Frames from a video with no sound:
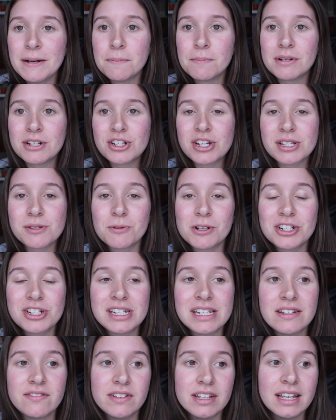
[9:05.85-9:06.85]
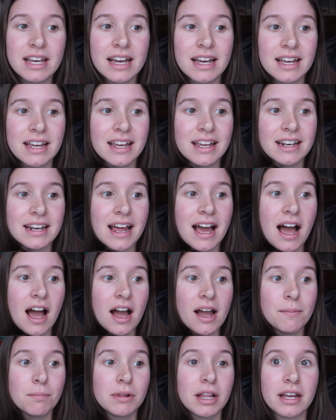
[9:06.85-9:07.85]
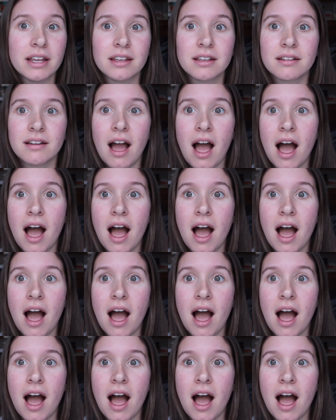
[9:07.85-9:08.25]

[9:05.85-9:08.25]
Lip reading: But she hasn't watched TV yet, and I'm like,